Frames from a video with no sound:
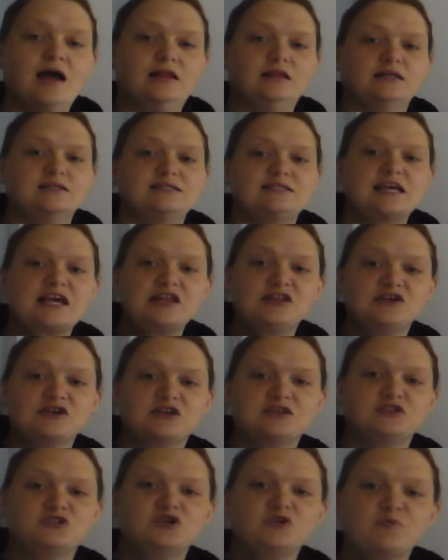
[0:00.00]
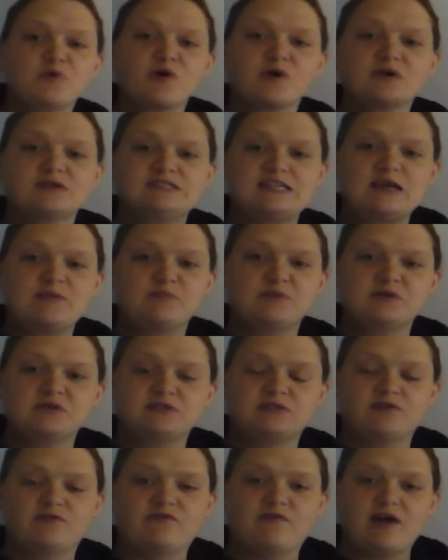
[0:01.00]
Let's take a look at two more examples
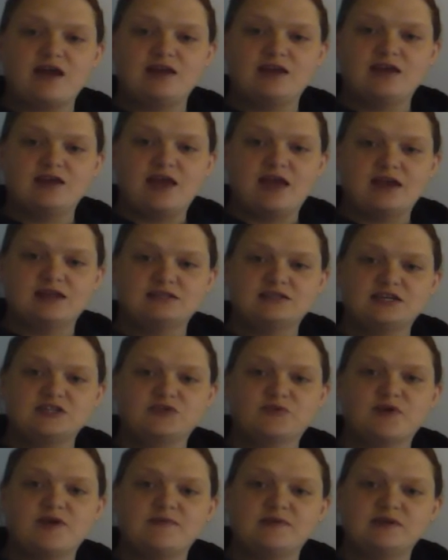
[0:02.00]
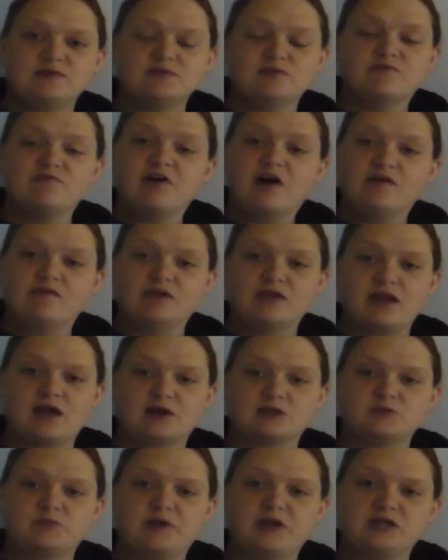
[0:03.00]
of finding antiderivatives involving
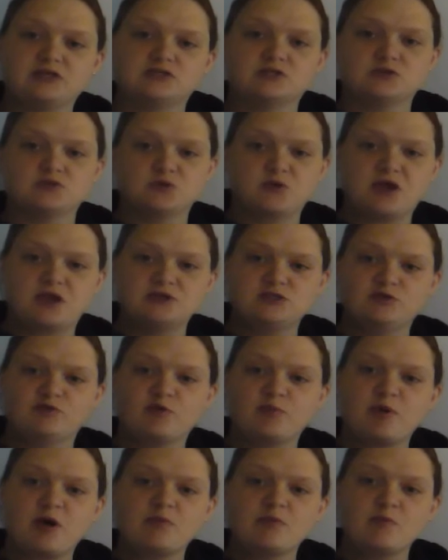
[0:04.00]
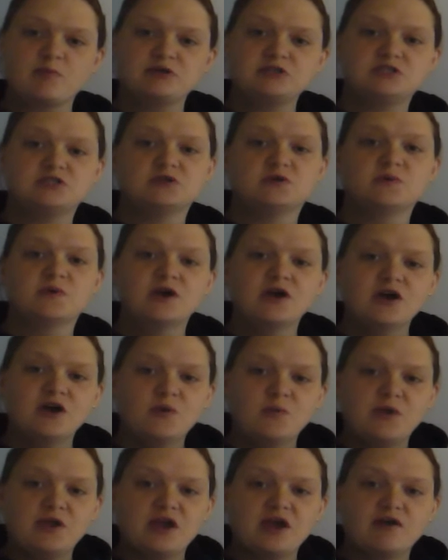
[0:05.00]
exponentials. Okay, so for problem number 2,
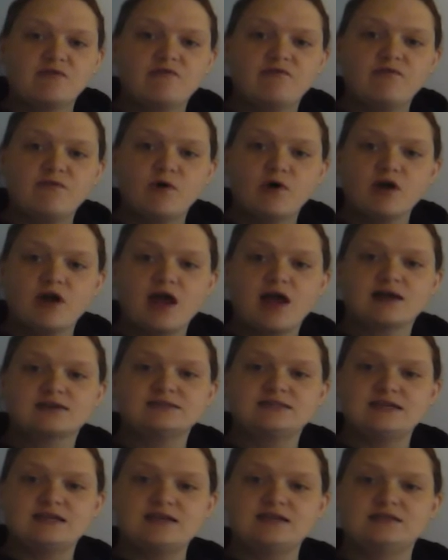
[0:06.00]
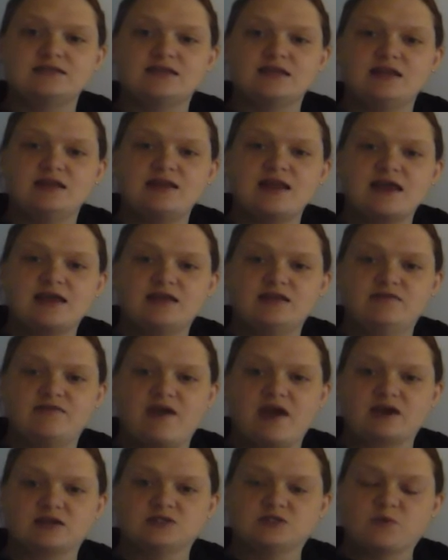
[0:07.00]
we have 4x e to the negative
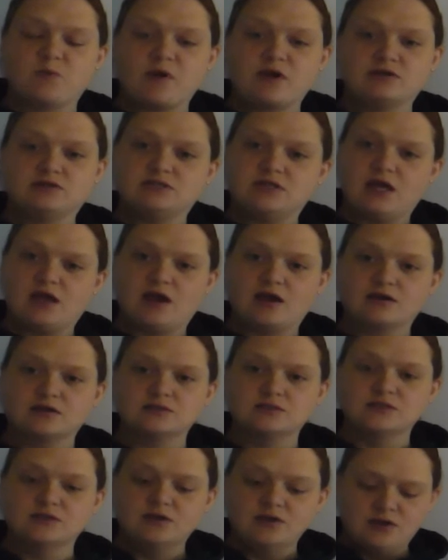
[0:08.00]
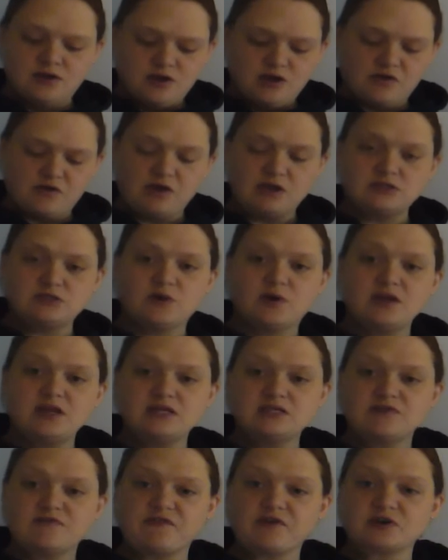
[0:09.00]
x squared dx. All right, so I
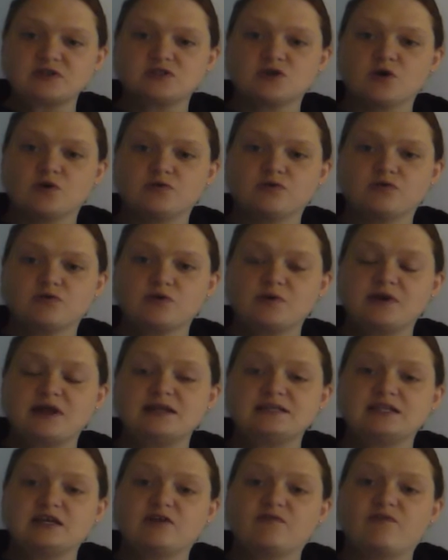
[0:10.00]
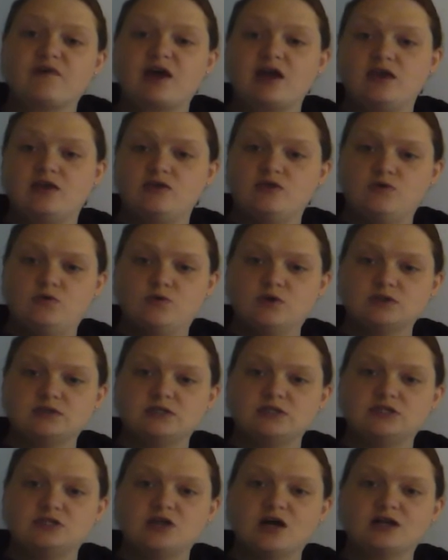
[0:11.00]
need to first go through and identify a u because
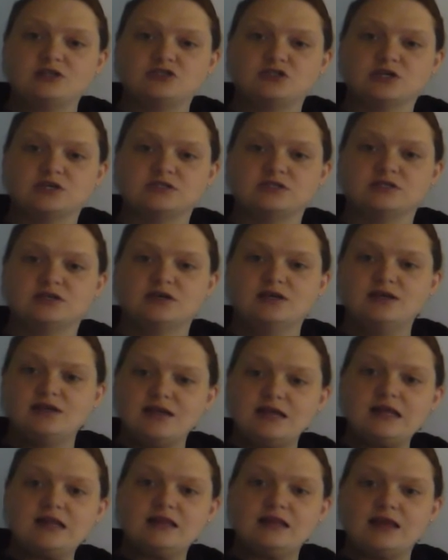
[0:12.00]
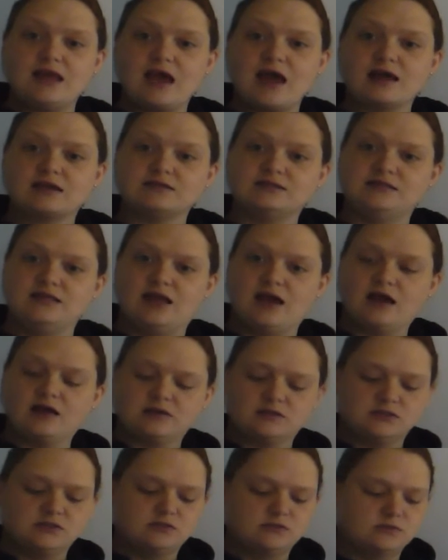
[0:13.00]
it's not just e to the x
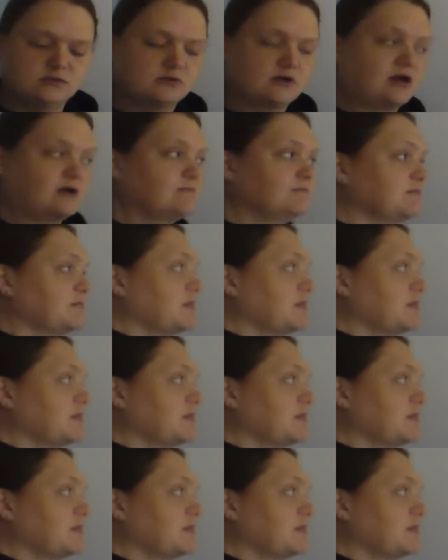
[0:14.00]
dx. Okay,